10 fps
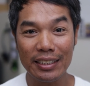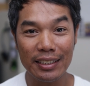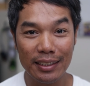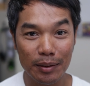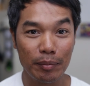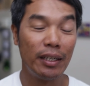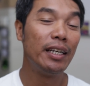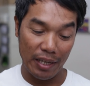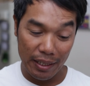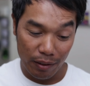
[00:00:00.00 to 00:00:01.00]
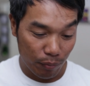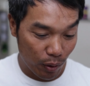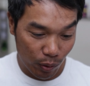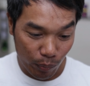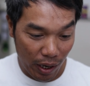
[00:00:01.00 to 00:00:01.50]
system, and the
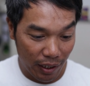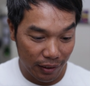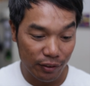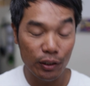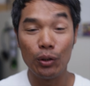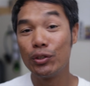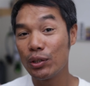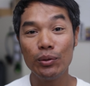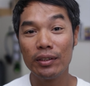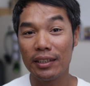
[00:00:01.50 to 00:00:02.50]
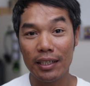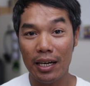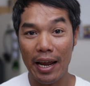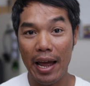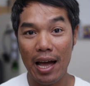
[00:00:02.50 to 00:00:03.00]
Rode Wireless Go 2 did
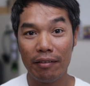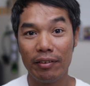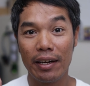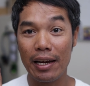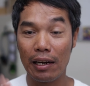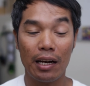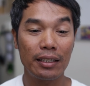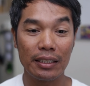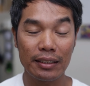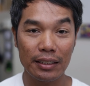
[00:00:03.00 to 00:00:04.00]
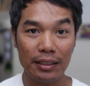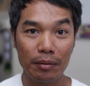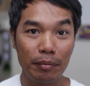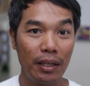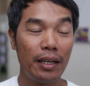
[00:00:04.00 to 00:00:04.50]
not have a locking
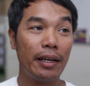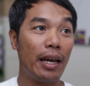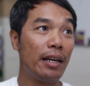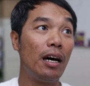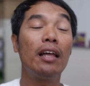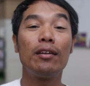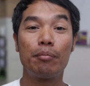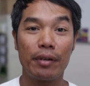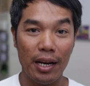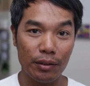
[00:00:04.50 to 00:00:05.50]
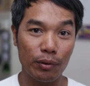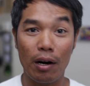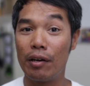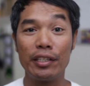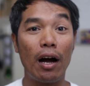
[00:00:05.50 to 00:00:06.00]
system. And other brands were
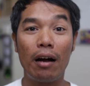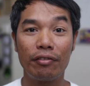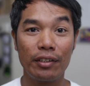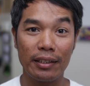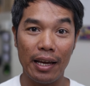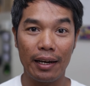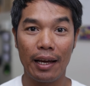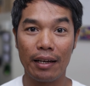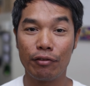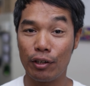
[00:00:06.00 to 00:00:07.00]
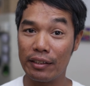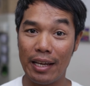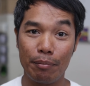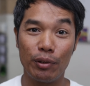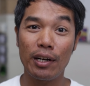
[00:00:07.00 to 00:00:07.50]
already offering that, like, for
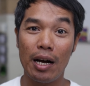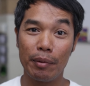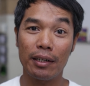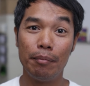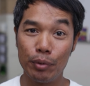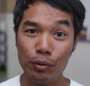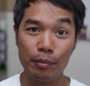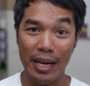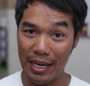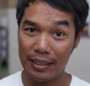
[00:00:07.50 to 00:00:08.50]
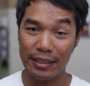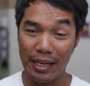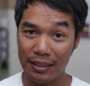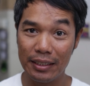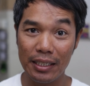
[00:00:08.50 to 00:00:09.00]
example, Comica Boom
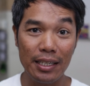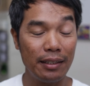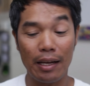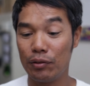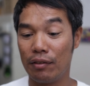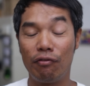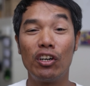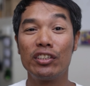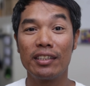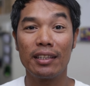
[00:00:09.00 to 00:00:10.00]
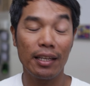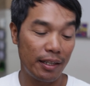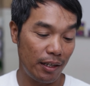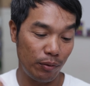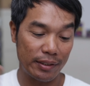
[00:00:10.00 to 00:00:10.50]
XD. That was the first thing they
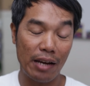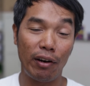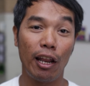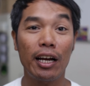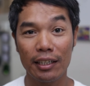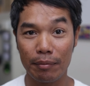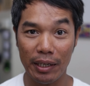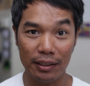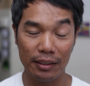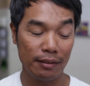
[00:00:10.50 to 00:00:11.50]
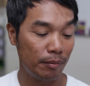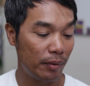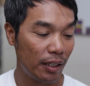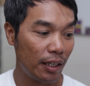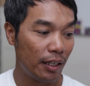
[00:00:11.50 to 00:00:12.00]
did, was have a locking mechanism.
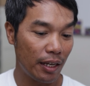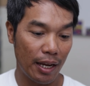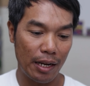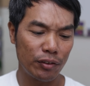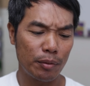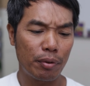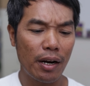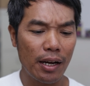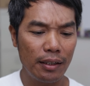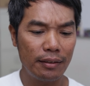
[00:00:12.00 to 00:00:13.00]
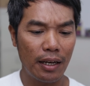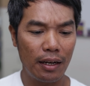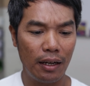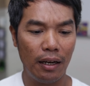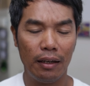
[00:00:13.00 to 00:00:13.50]
And I was surprised
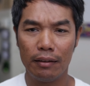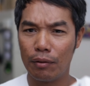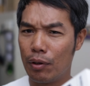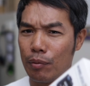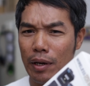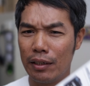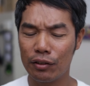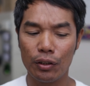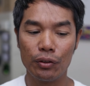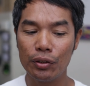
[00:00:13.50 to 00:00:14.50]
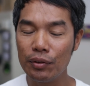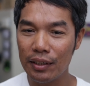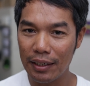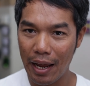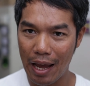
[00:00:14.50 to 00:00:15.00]
that the Rode Wireless Go 2
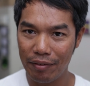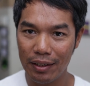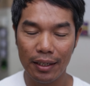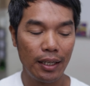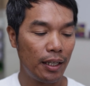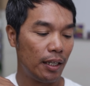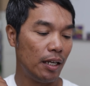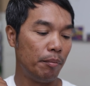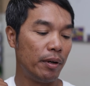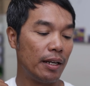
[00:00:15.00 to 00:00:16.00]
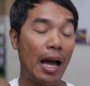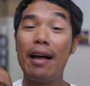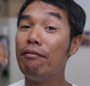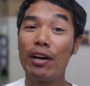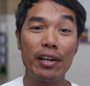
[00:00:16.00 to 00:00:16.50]
didn't have it, but
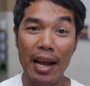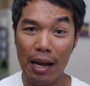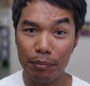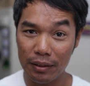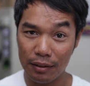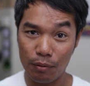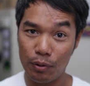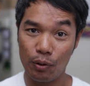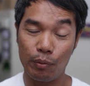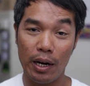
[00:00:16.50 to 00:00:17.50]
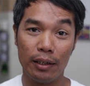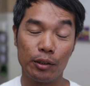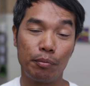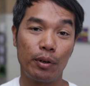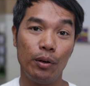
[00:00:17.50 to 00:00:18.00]
I'm very happy that the Rode
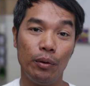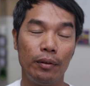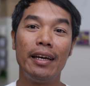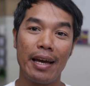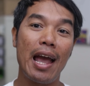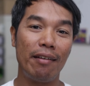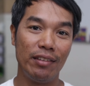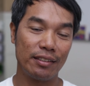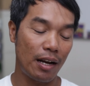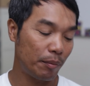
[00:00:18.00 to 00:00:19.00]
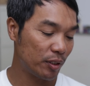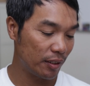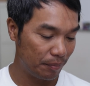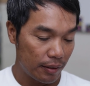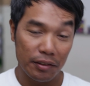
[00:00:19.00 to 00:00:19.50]
Wireless Pro have this
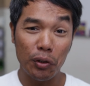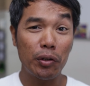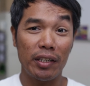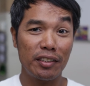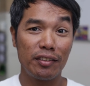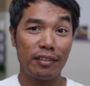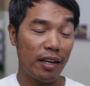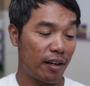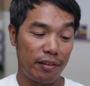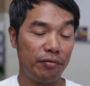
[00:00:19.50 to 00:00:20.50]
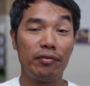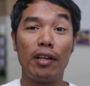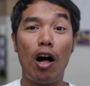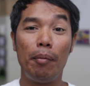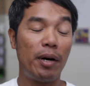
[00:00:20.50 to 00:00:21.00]
option. No questions there,
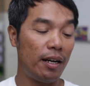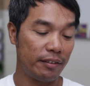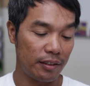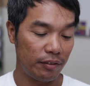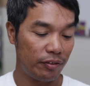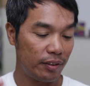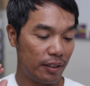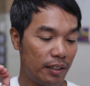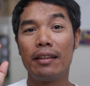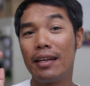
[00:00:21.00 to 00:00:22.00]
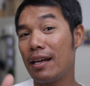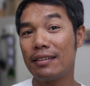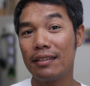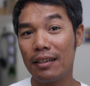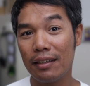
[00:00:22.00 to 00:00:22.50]
all positive. The
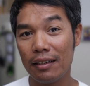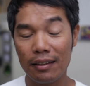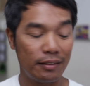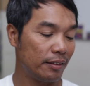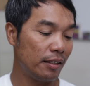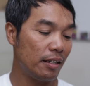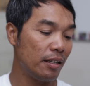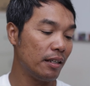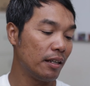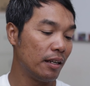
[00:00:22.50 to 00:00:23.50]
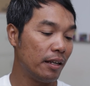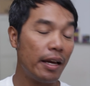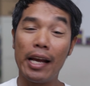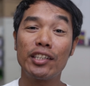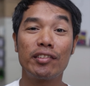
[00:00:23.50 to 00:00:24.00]
next thing is the
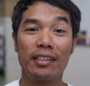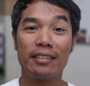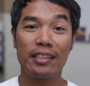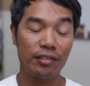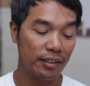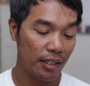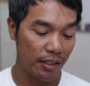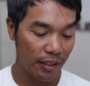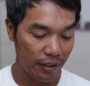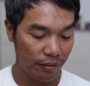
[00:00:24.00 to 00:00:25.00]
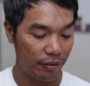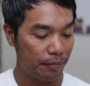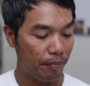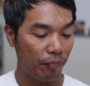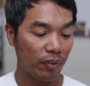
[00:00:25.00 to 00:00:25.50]
extra accessories that you give.
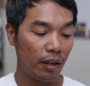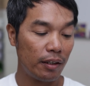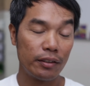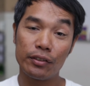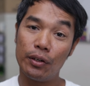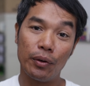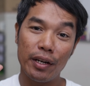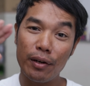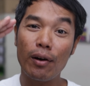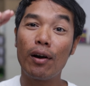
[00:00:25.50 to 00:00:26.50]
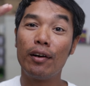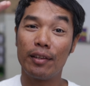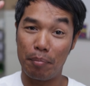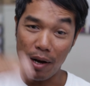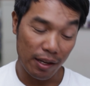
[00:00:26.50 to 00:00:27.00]
So here are
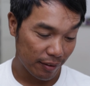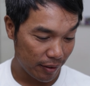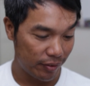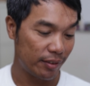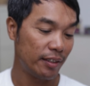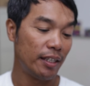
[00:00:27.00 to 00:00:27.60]
the positives.